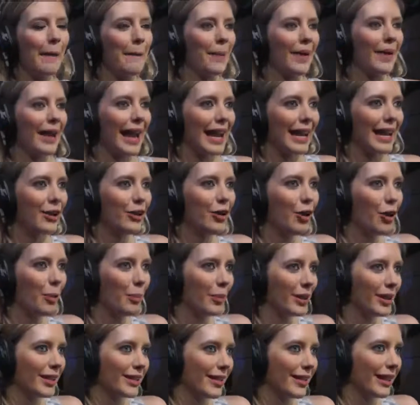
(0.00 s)
am, and
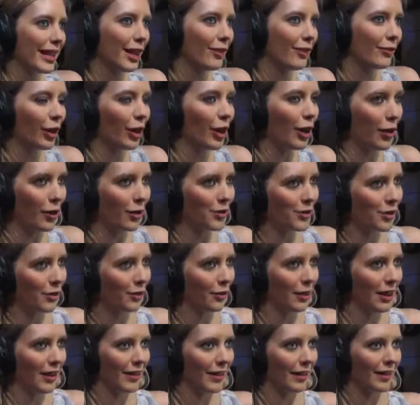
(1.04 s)
not because I love clocks
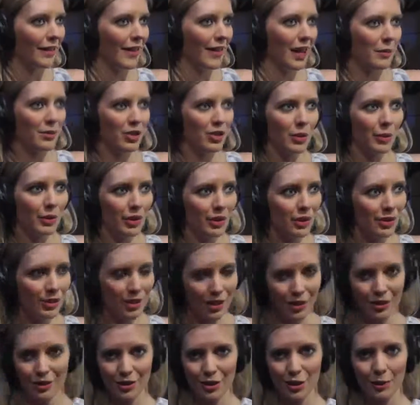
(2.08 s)
or anything like that. I mean, you
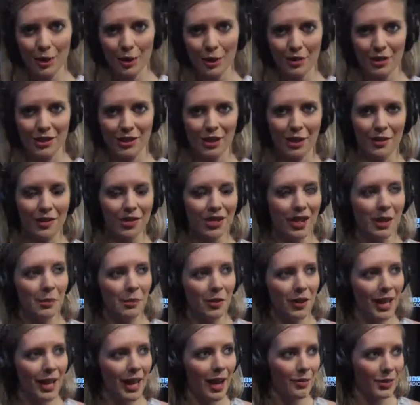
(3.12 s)
wouldn't, you'd do well to tell the
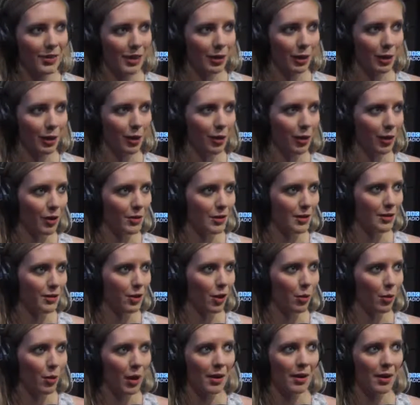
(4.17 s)
time on the countdown clock because it's
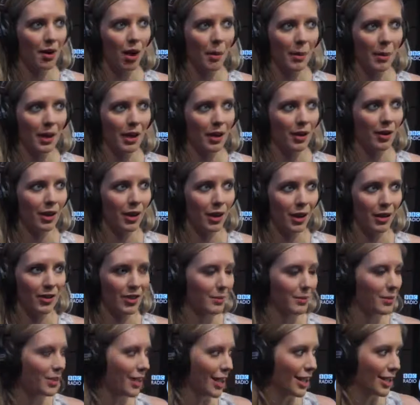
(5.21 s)
got one arm and it only
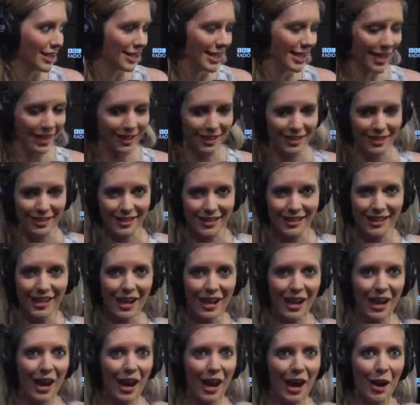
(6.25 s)
goes up to 30 seconds.
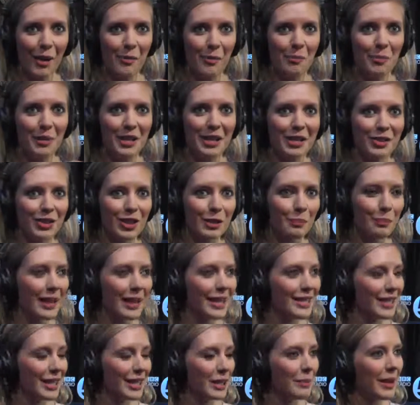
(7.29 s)
Um, but it's just
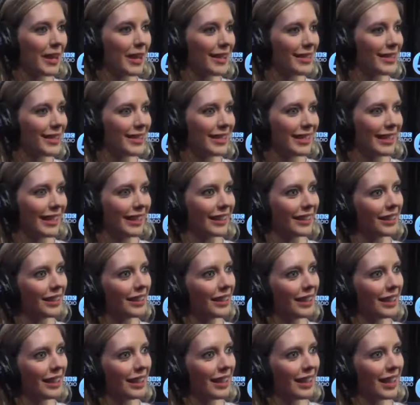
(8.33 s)
basic maths, isn't it?
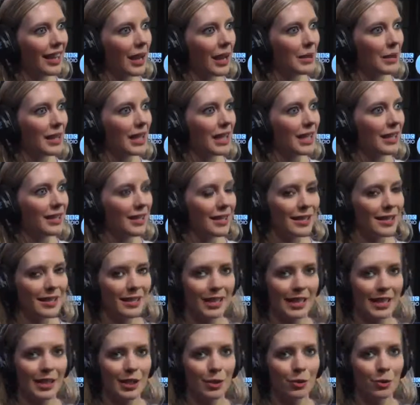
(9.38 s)
I mean, kids
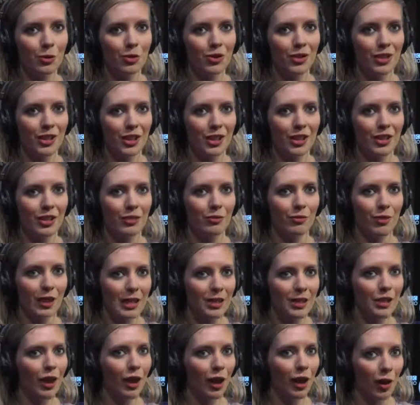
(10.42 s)
are, they're taught to
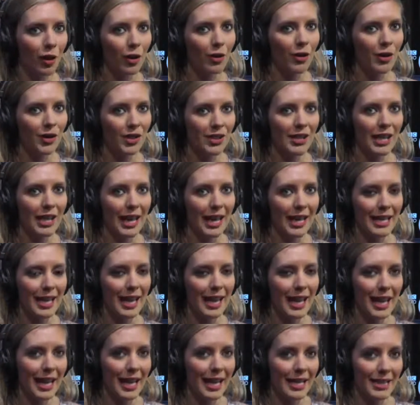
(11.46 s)
read clocks
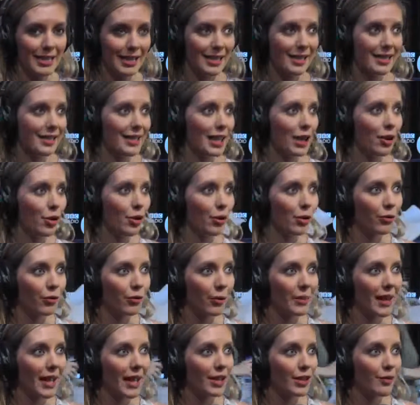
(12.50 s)
as, as, a skill
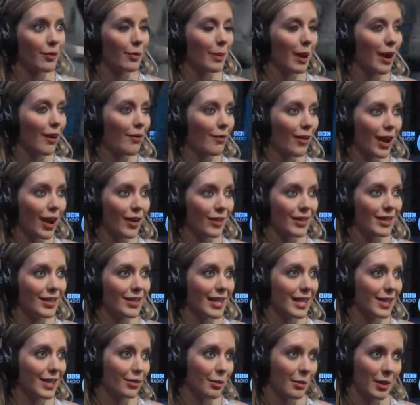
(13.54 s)
from the age of about five and
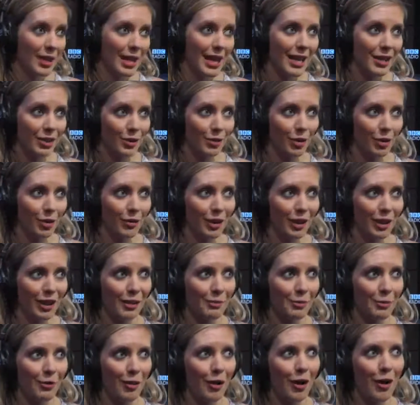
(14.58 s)
six from the national
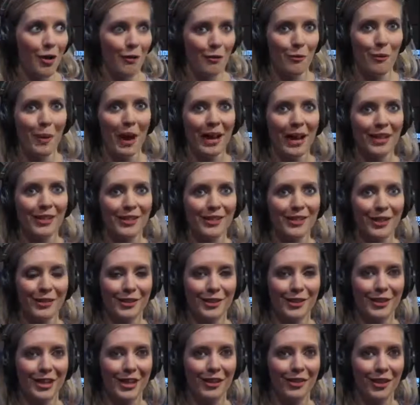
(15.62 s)
curriculum of, of math.
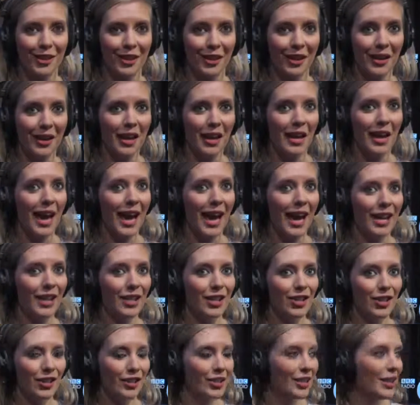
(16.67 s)
So to think that
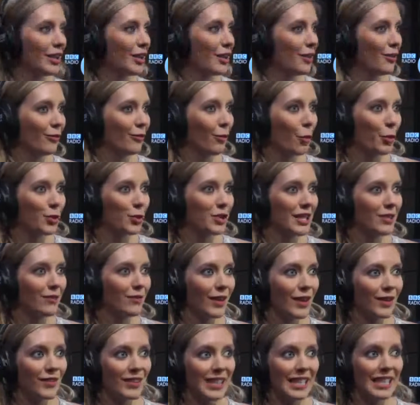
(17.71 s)
age
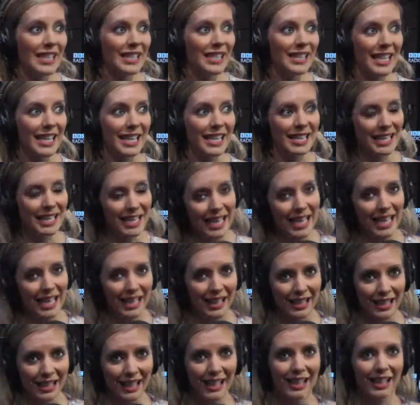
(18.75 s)
14, 15,
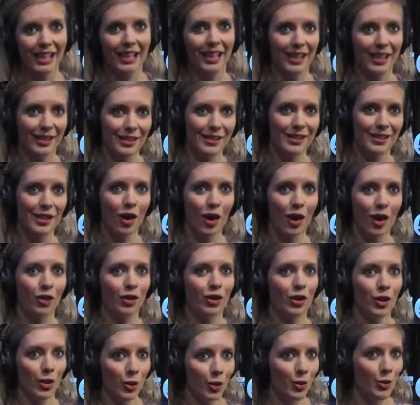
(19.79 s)
16, kids
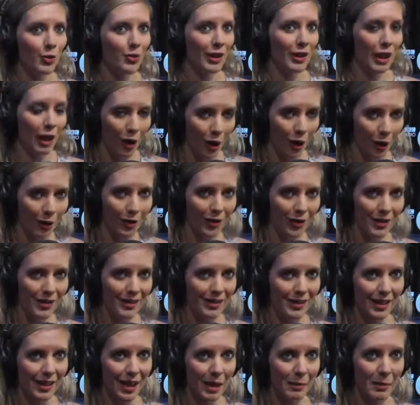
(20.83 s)
can't use
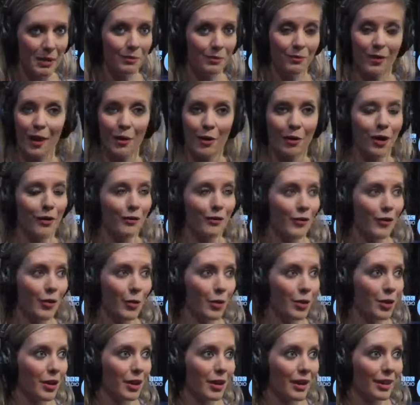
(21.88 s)
clocks. I mean, fair enough
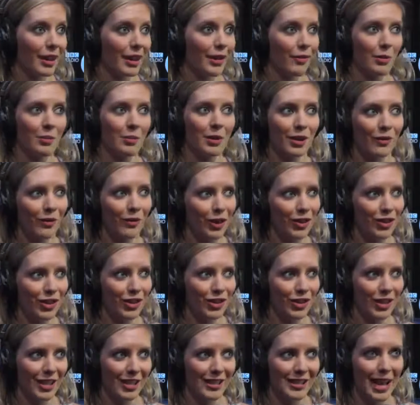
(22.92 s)
if you want to give them an
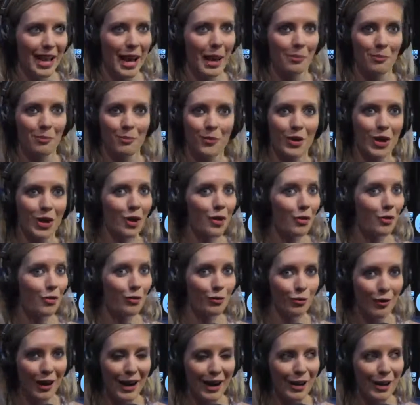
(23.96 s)
advantage in exam,
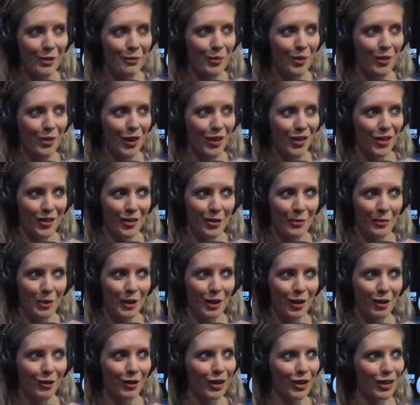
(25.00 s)
great. But I think the
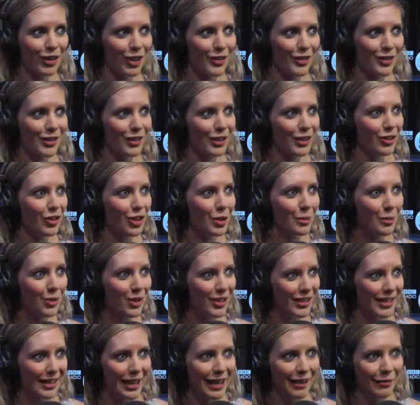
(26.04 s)
bigger issue is the
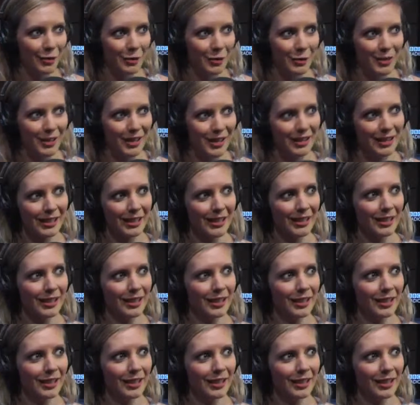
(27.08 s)
numeracy levels.